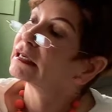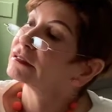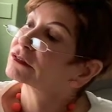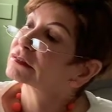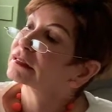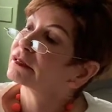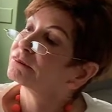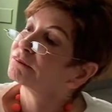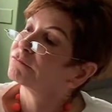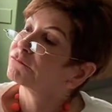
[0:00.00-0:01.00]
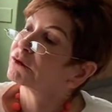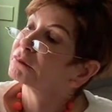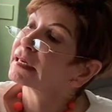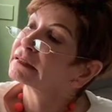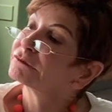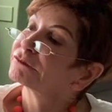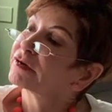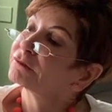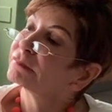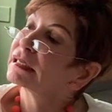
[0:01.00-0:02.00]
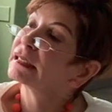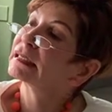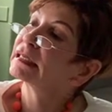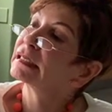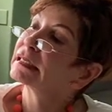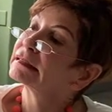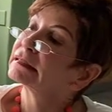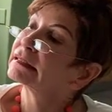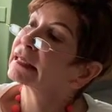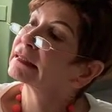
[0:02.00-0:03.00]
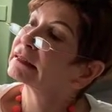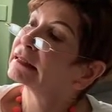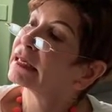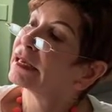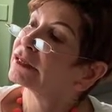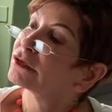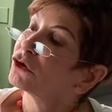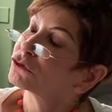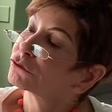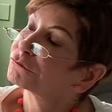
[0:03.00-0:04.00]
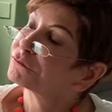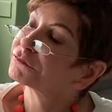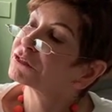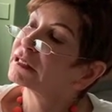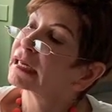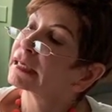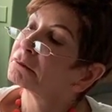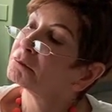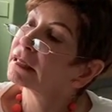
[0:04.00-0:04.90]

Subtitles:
it's from 95 million in 1998 to 59